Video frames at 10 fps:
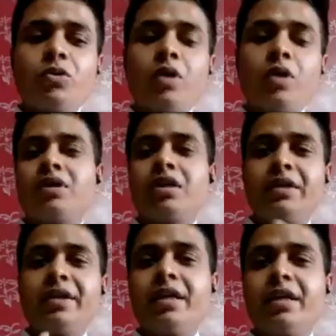hearing
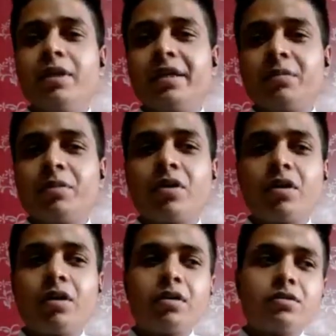ability
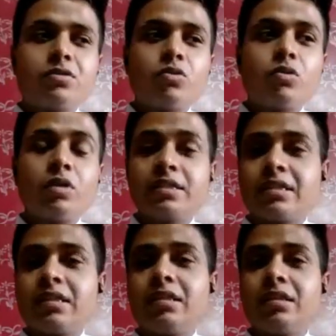because to
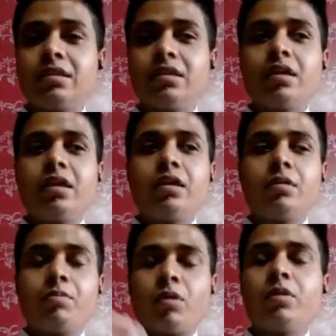listen the
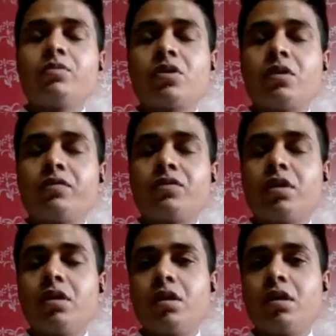problems of
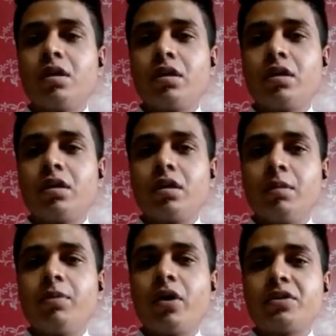the
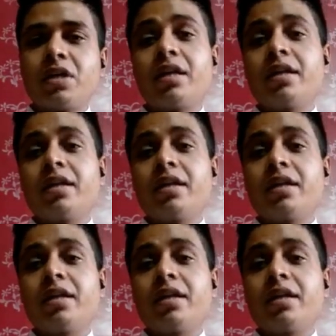employees and